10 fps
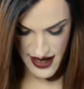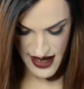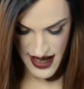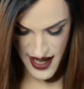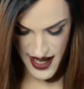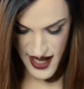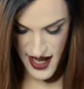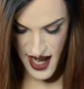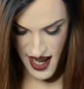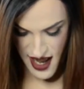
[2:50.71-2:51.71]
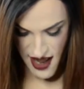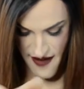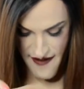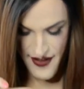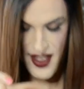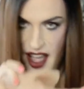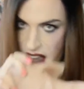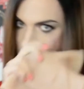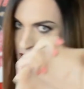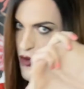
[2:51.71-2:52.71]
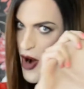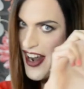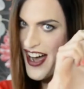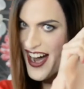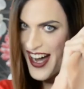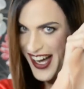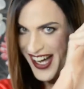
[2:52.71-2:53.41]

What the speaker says: Et voila!